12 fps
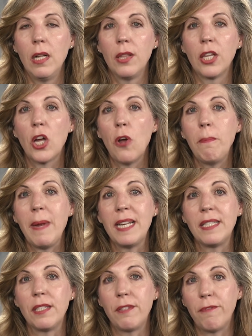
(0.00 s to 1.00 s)
The code
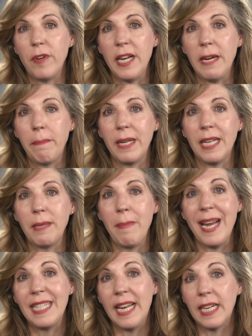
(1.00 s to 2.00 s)
base is free, but it
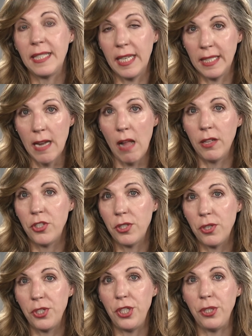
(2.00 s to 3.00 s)
may take a
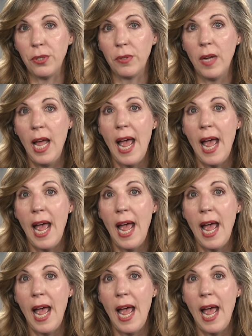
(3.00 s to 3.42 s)
technologist or two